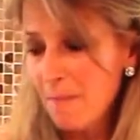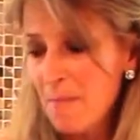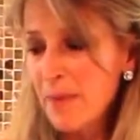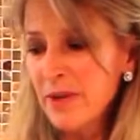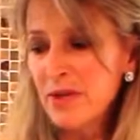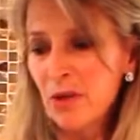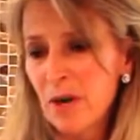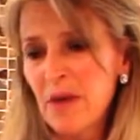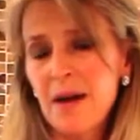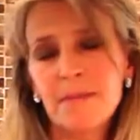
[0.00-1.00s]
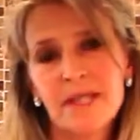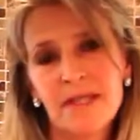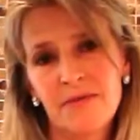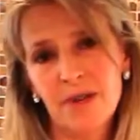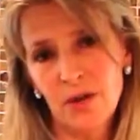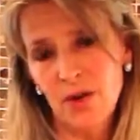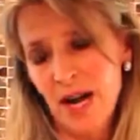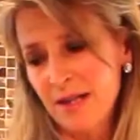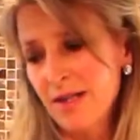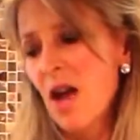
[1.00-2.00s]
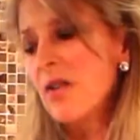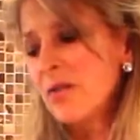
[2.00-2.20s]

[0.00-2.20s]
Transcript: Maple syrup comes in different grades.